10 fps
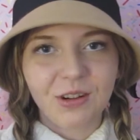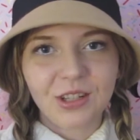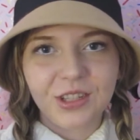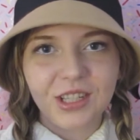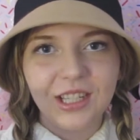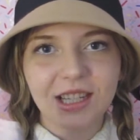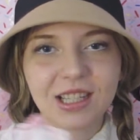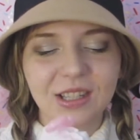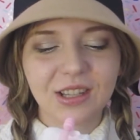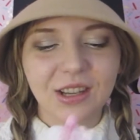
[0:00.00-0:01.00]
course she
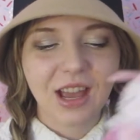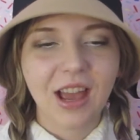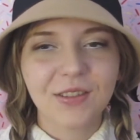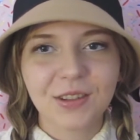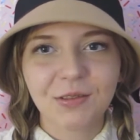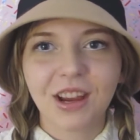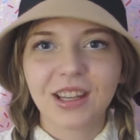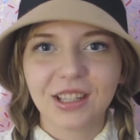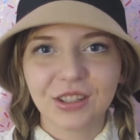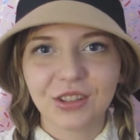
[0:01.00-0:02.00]
needs to have some
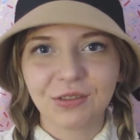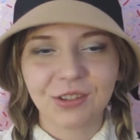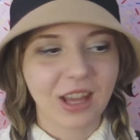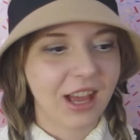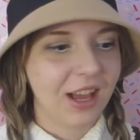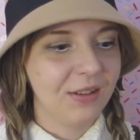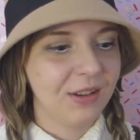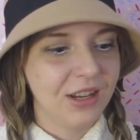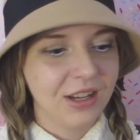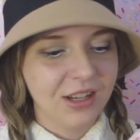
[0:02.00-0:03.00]
recognition for that.
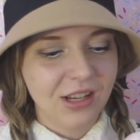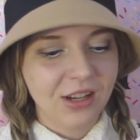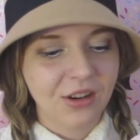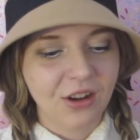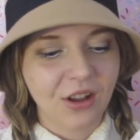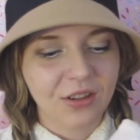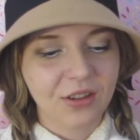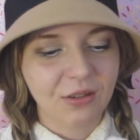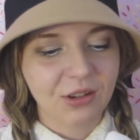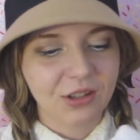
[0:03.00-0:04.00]

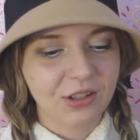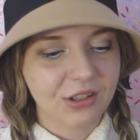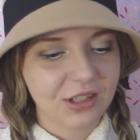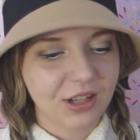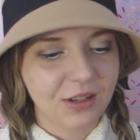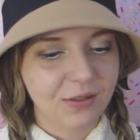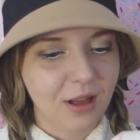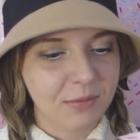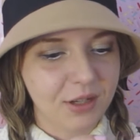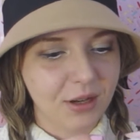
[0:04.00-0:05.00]
Also her skirt's kind of
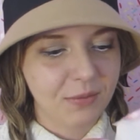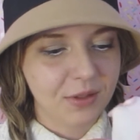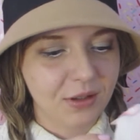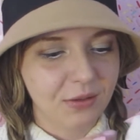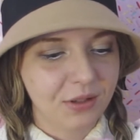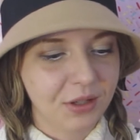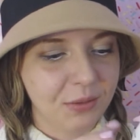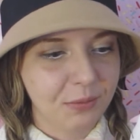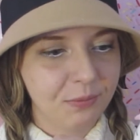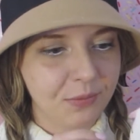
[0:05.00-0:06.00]
flopping up, so you
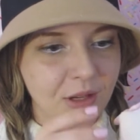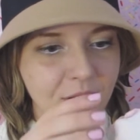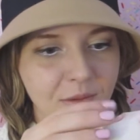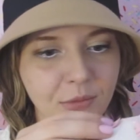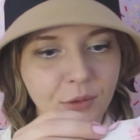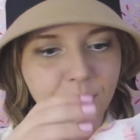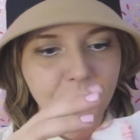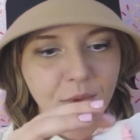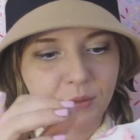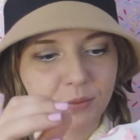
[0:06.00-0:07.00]
know. Bloop,
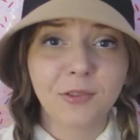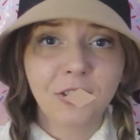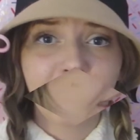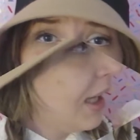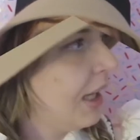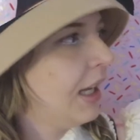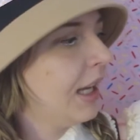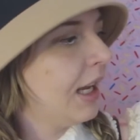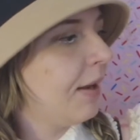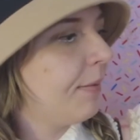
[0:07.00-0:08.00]
bloop, bloop. Very cute.
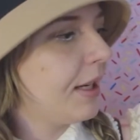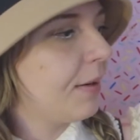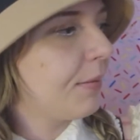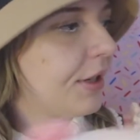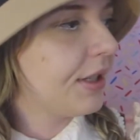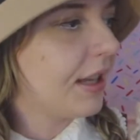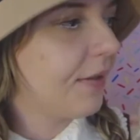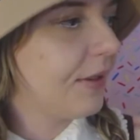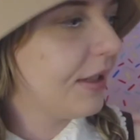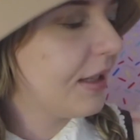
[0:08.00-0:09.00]
In my number
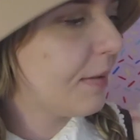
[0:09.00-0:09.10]
7